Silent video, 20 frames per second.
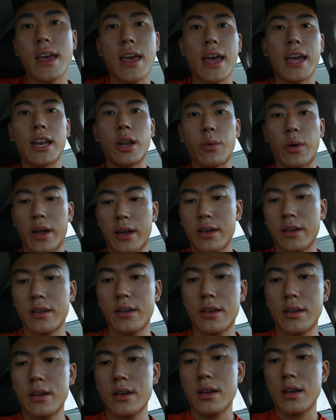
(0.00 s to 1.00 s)
Anyway,
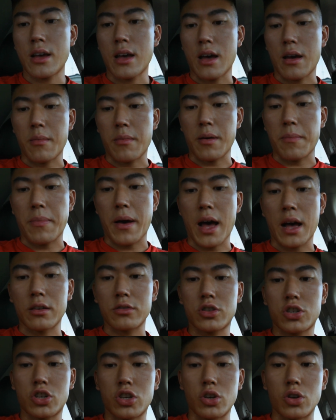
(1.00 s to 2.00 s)
I'm
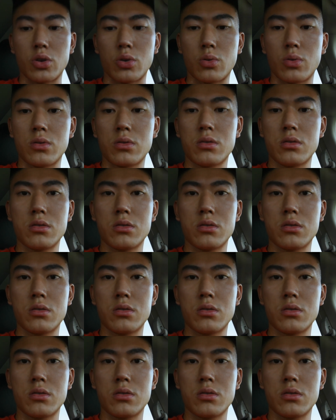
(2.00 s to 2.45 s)
about to...